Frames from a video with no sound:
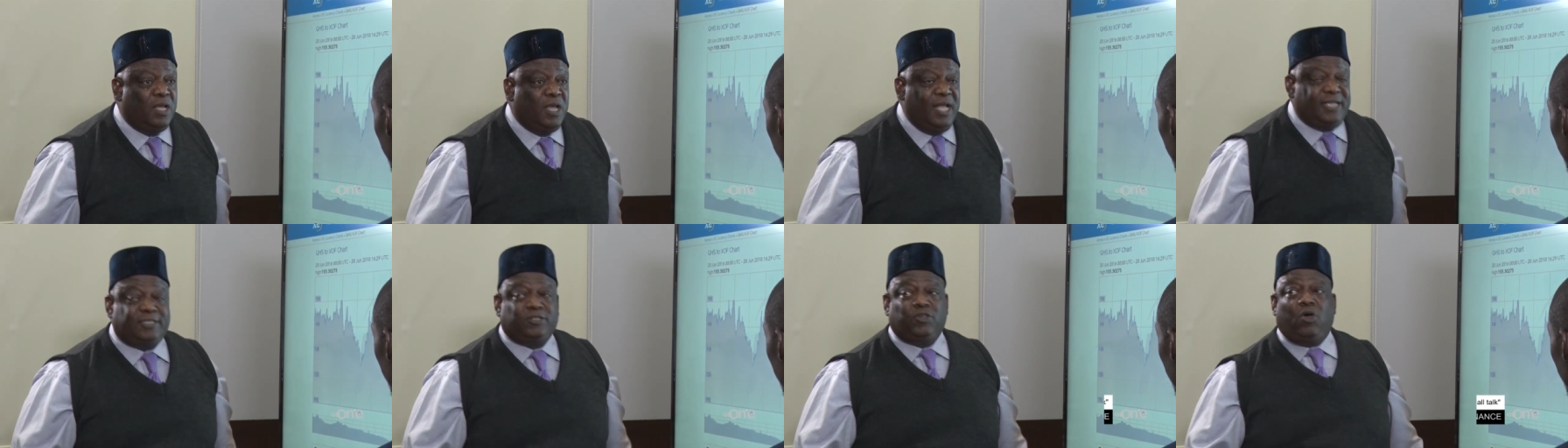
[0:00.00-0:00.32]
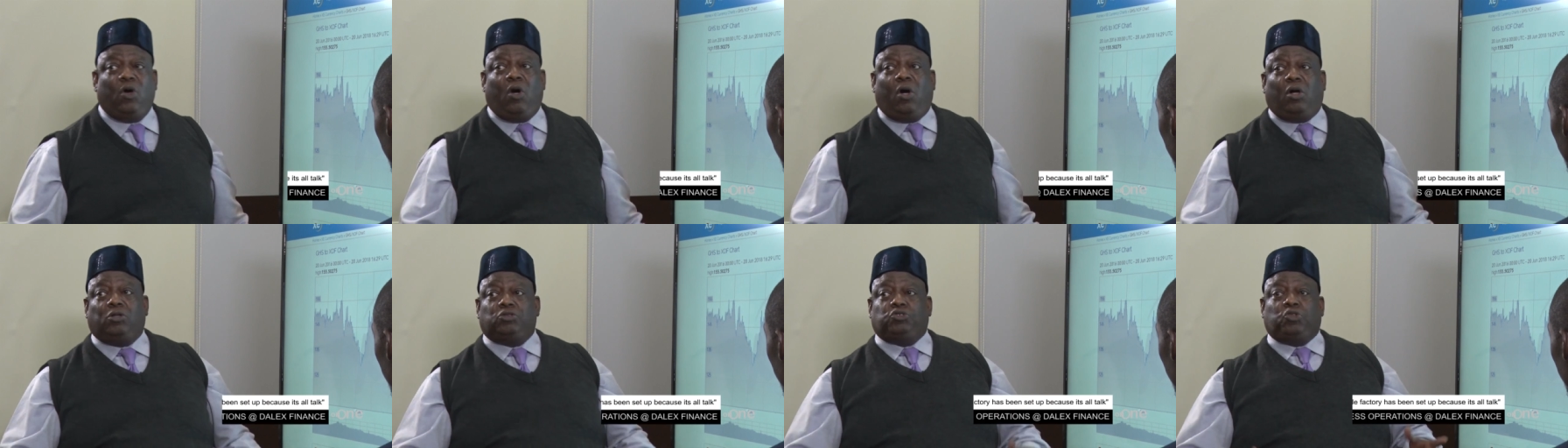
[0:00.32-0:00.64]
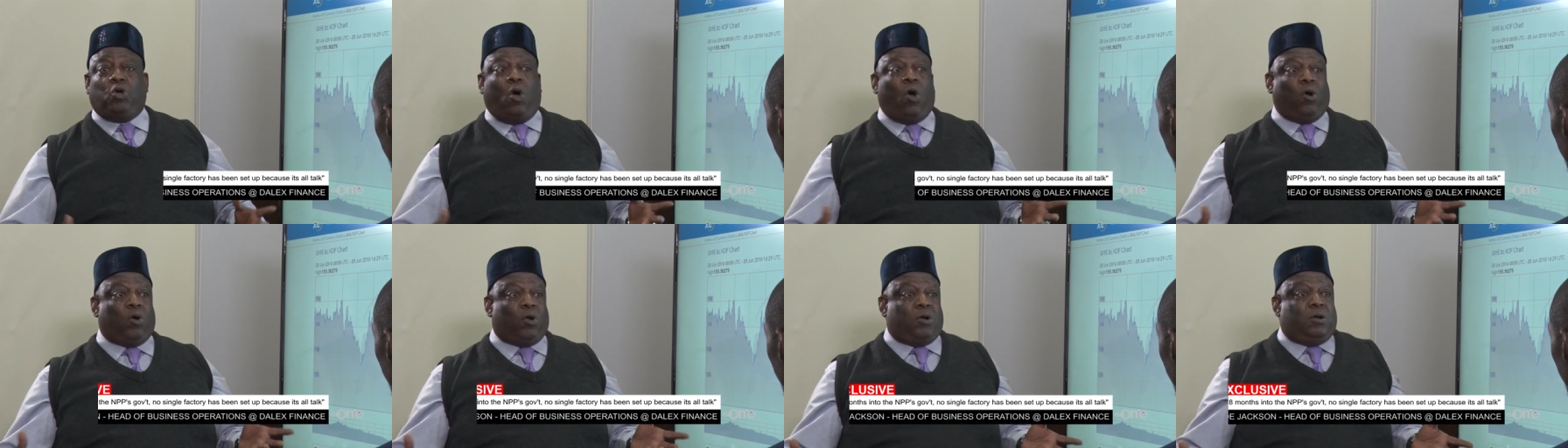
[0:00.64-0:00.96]
It's all
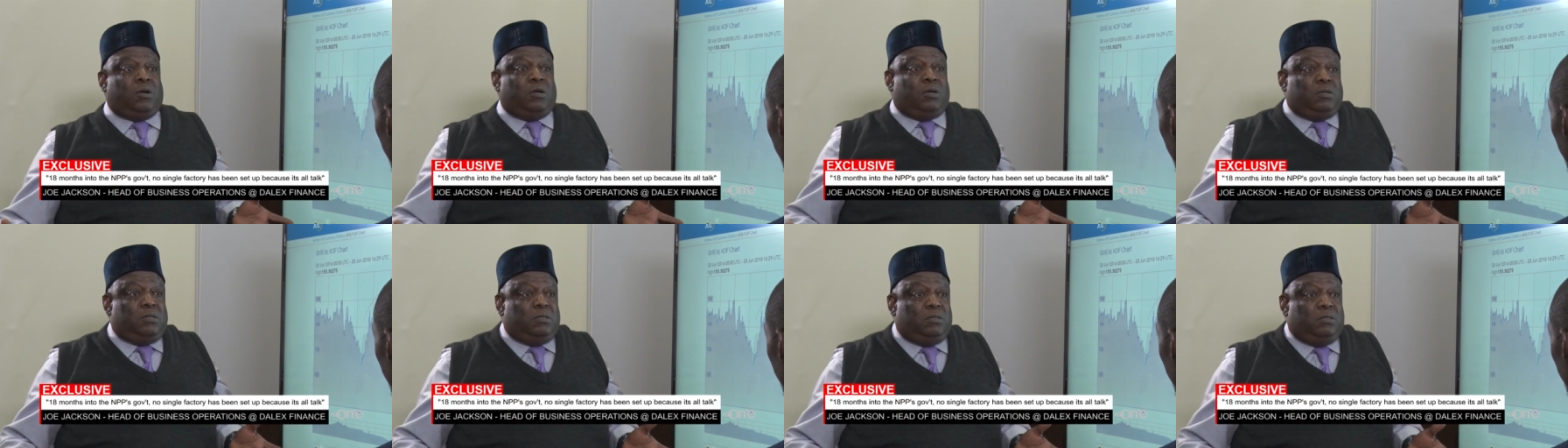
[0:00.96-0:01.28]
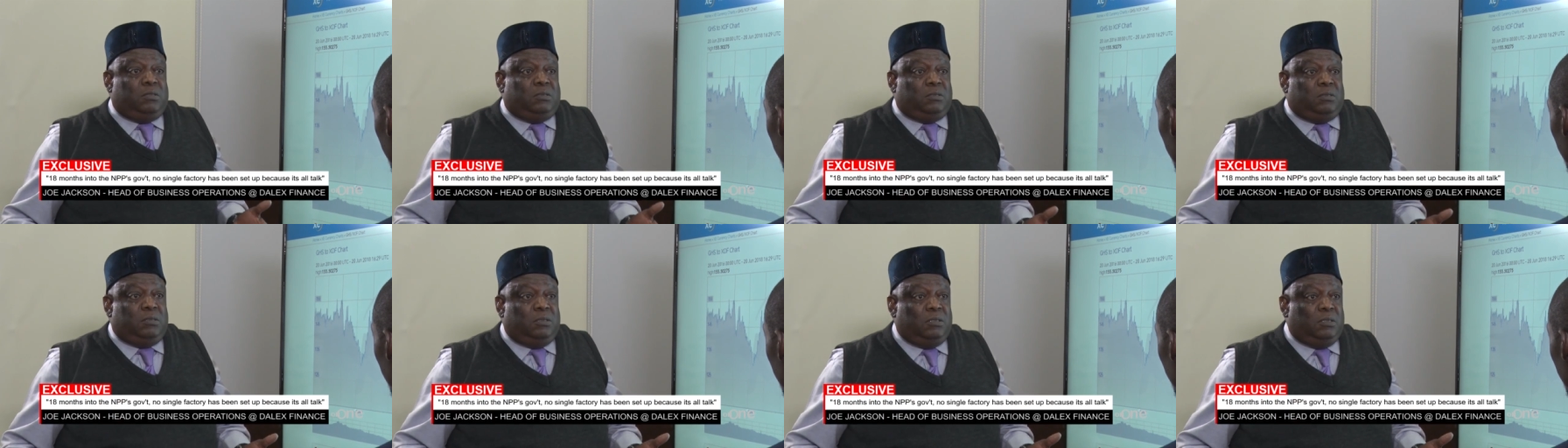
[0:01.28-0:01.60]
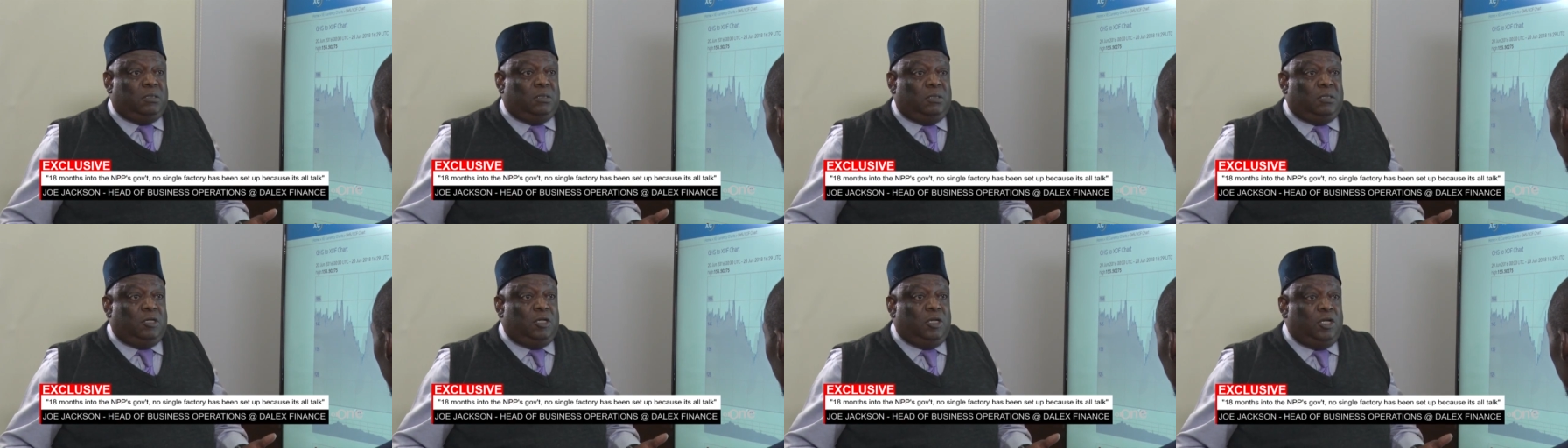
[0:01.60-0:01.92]
talk.
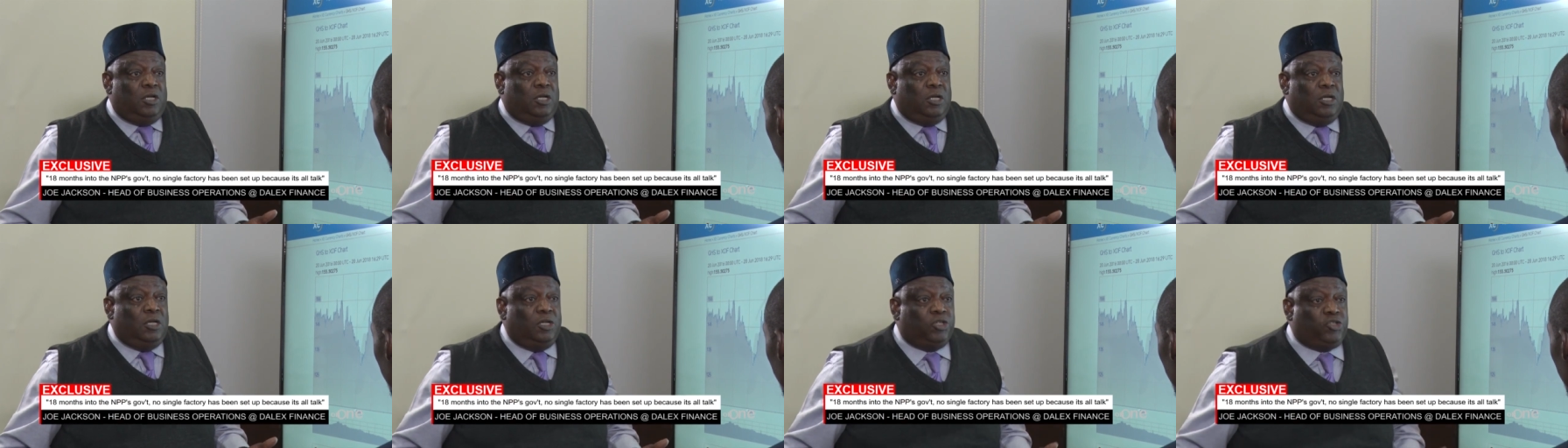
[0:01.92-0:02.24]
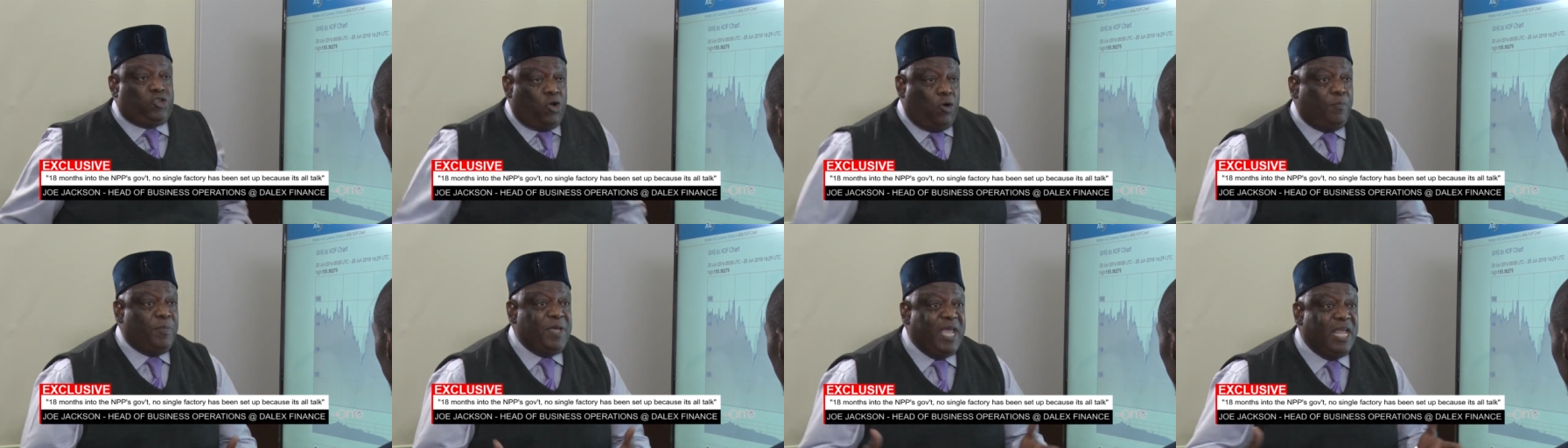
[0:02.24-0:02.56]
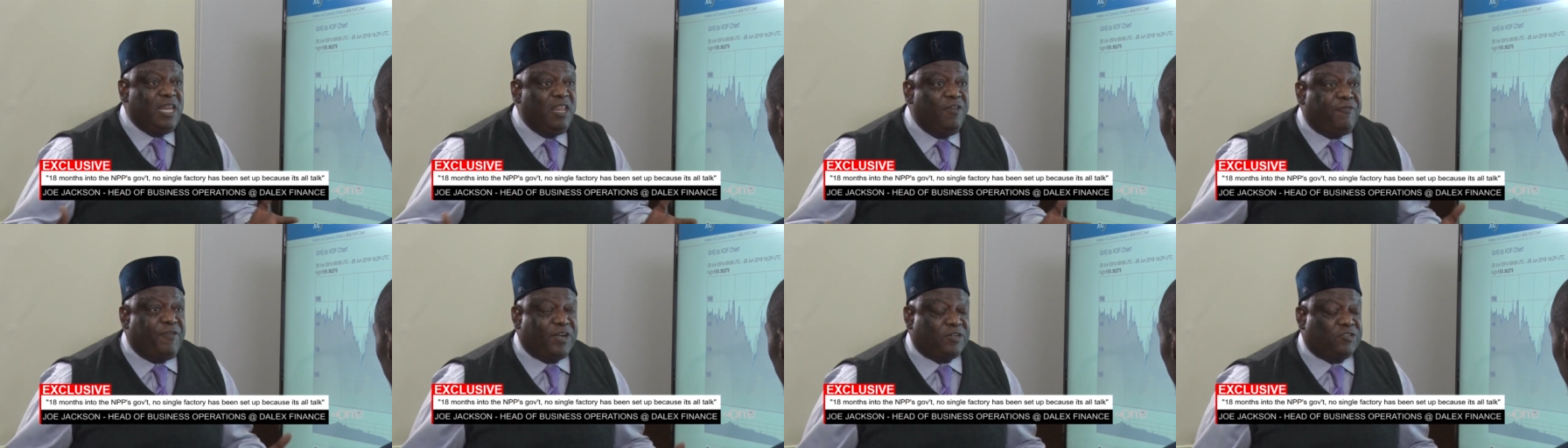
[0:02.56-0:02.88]
Show me
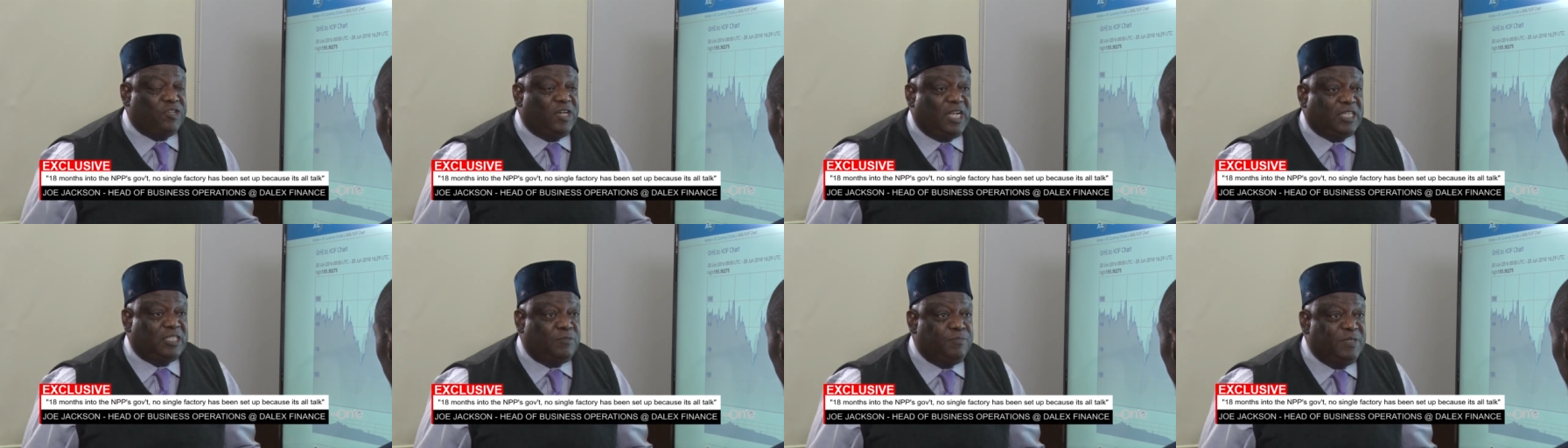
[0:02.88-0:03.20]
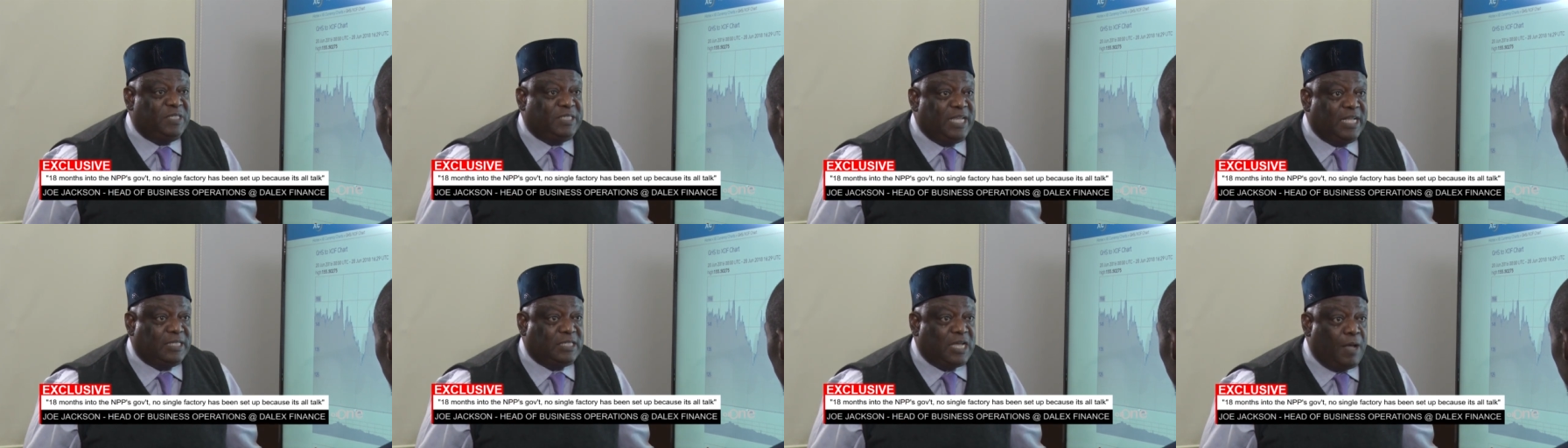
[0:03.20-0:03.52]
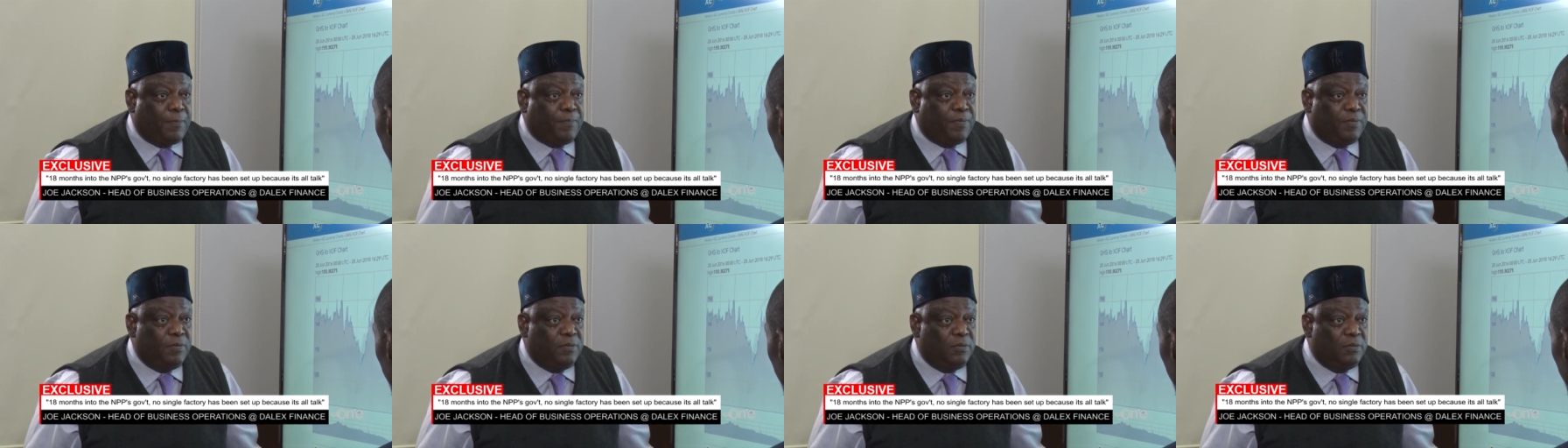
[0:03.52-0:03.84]
any factory that's been set
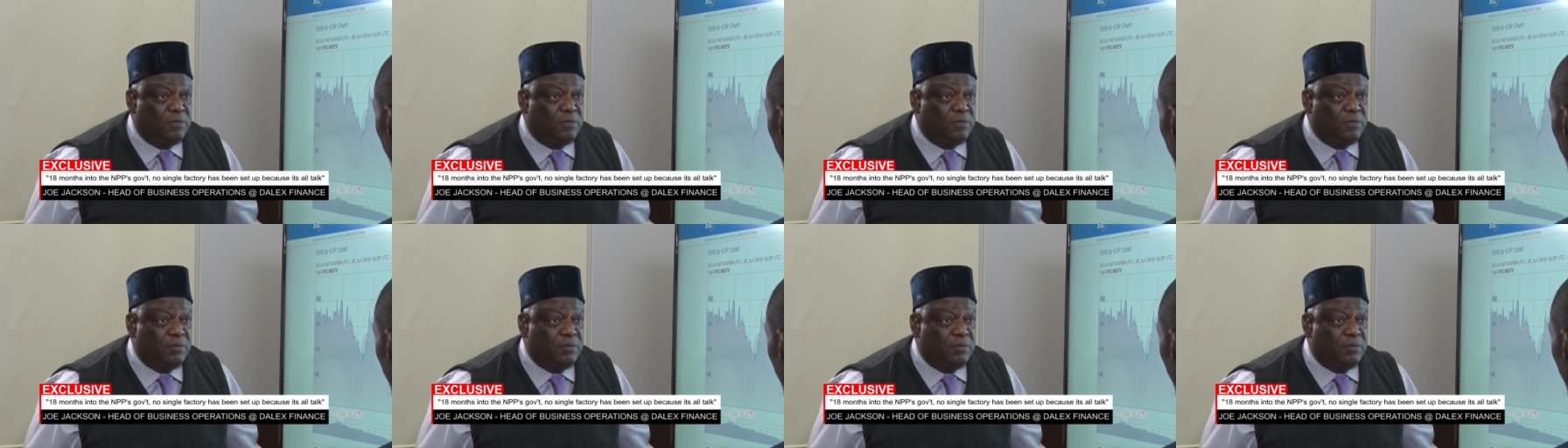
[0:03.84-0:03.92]
up.